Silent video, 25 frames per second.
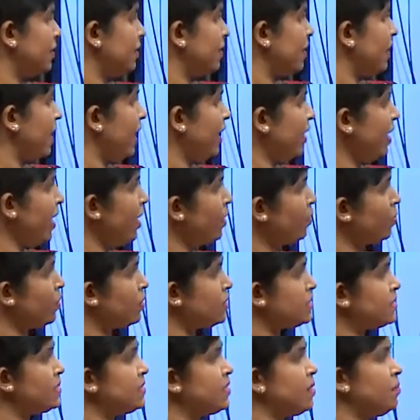I have
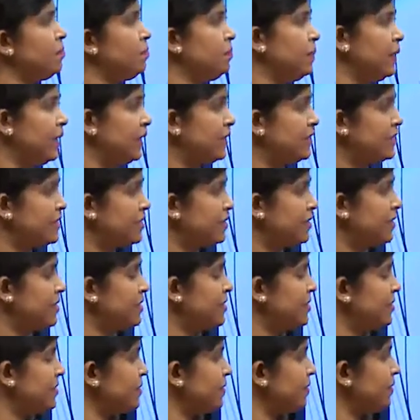got some
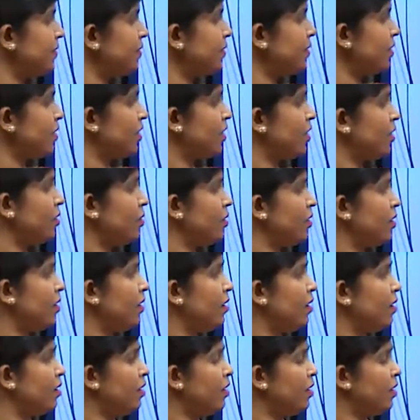pictures.
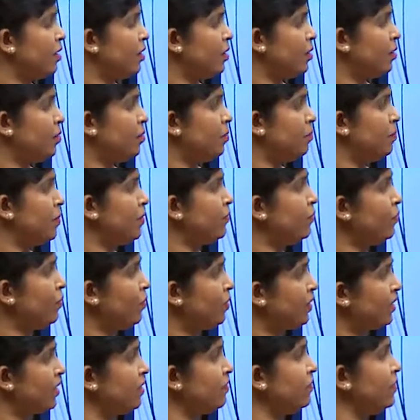Before
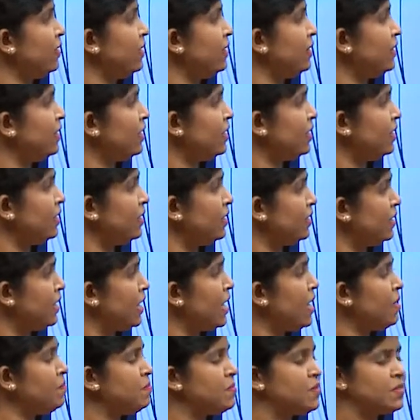giving the
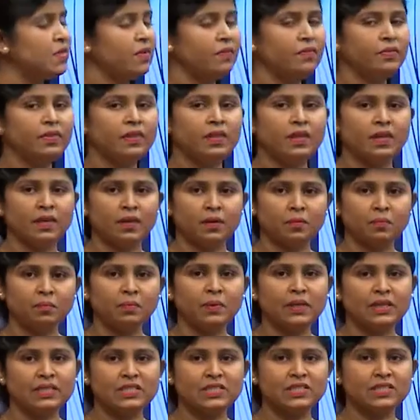names of the
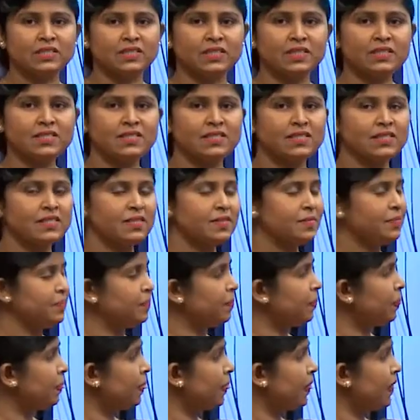pictures,
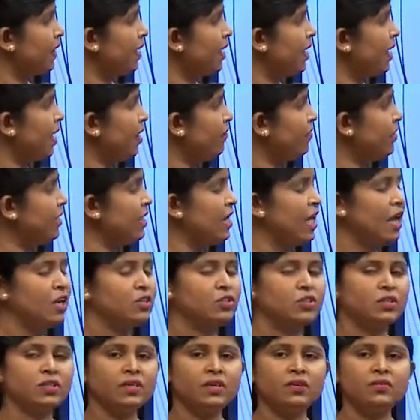I would like
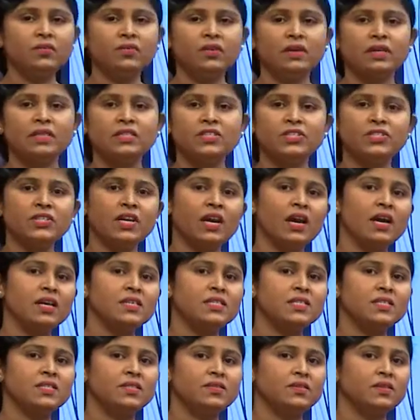to give a
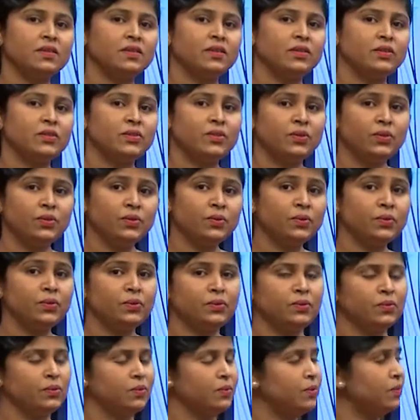chance to you
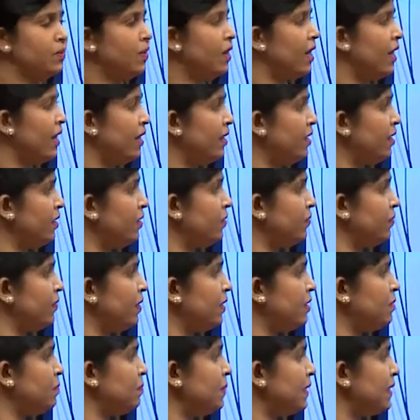to identify
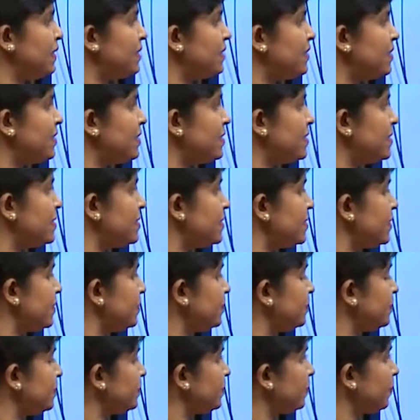the pictures.
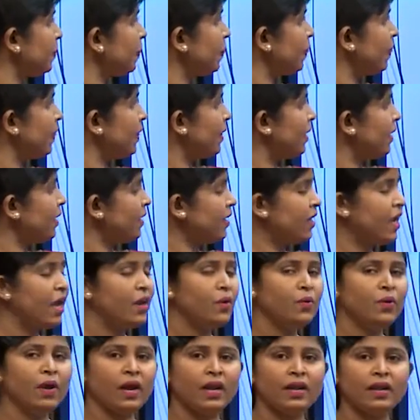Can
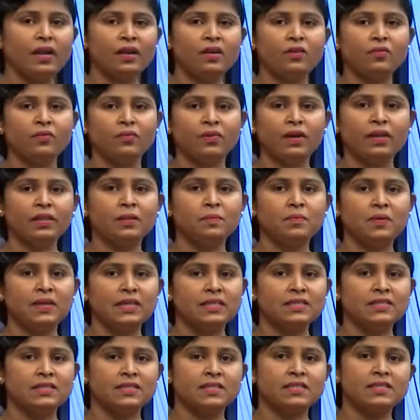you identify the
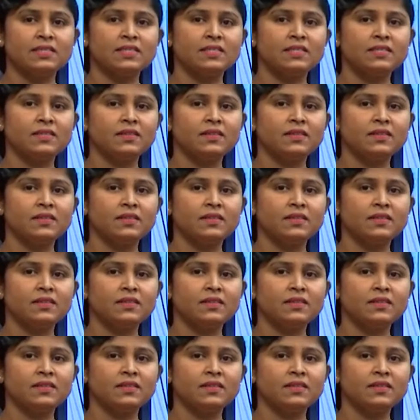pictures?